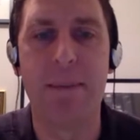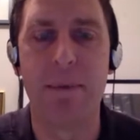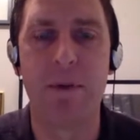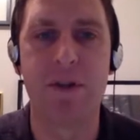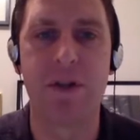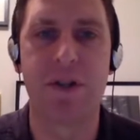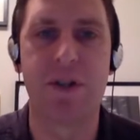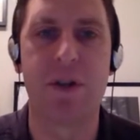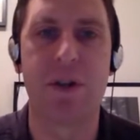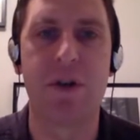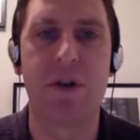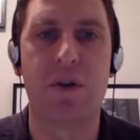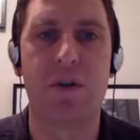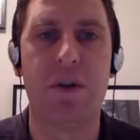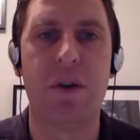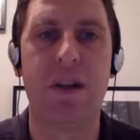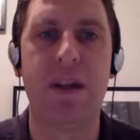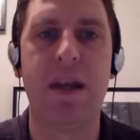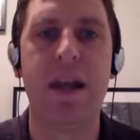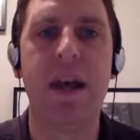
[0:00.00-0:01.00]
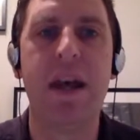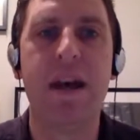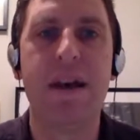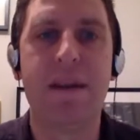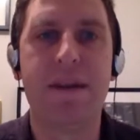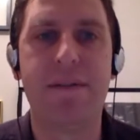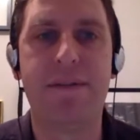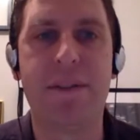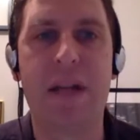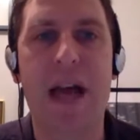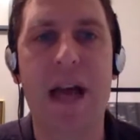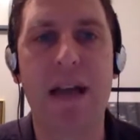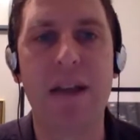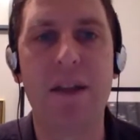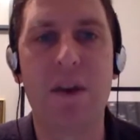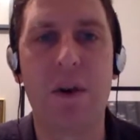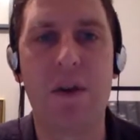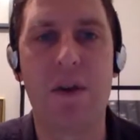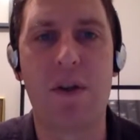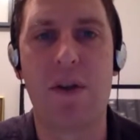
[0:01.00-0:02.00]
But we should start to really flag
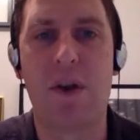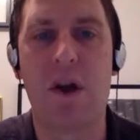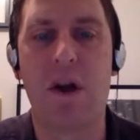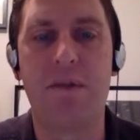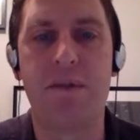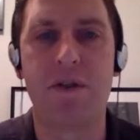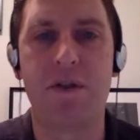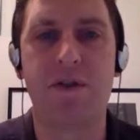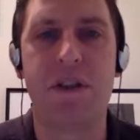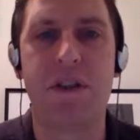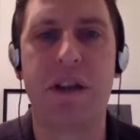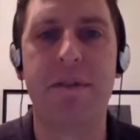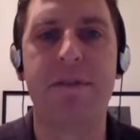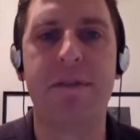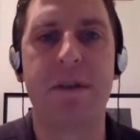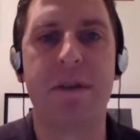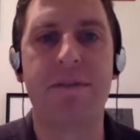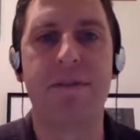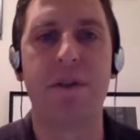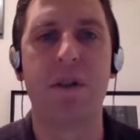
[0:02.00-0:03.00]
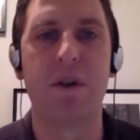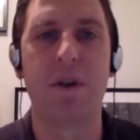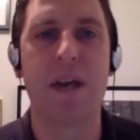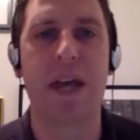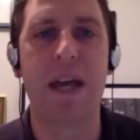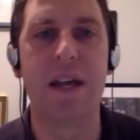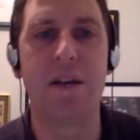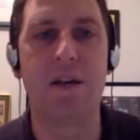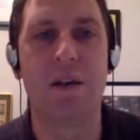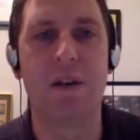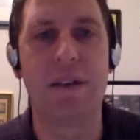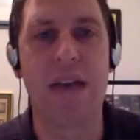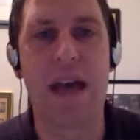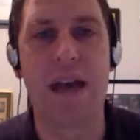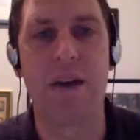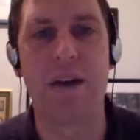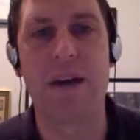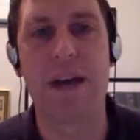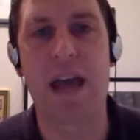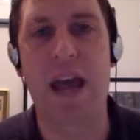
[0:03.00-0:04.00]
those as officers, that if they feel okay doing
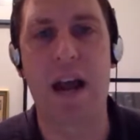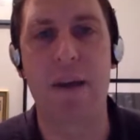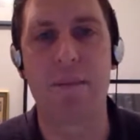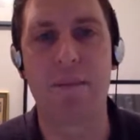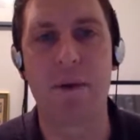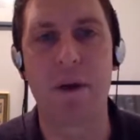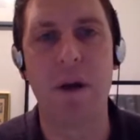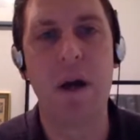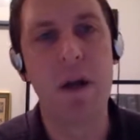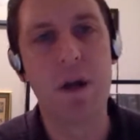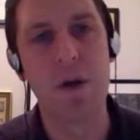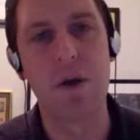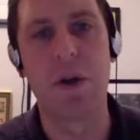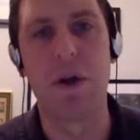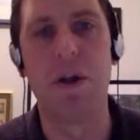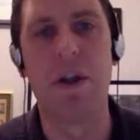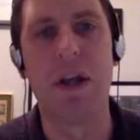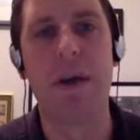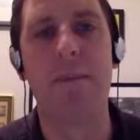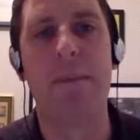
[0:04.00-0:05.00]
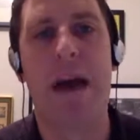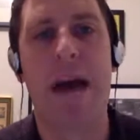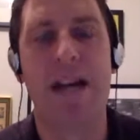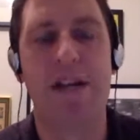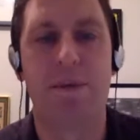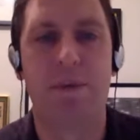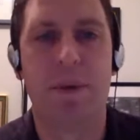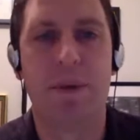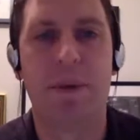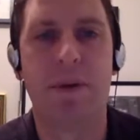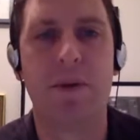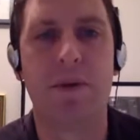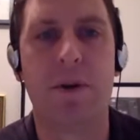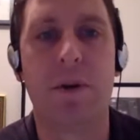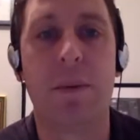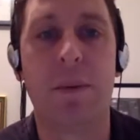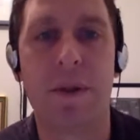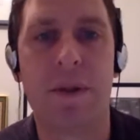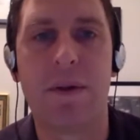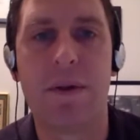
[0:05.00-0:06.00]
that on camera, you can only imagine what they're
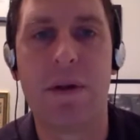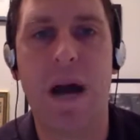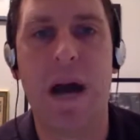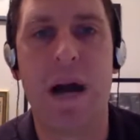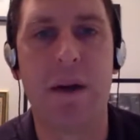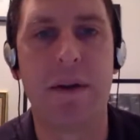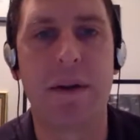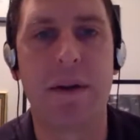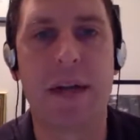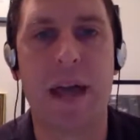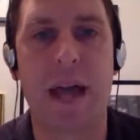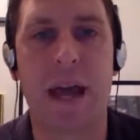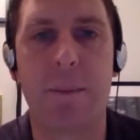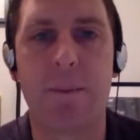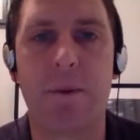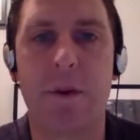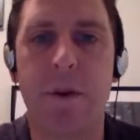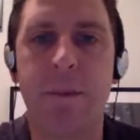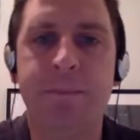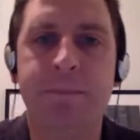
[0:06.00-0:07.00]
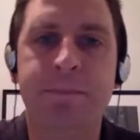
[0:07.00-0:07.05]
doing when they're not on camera.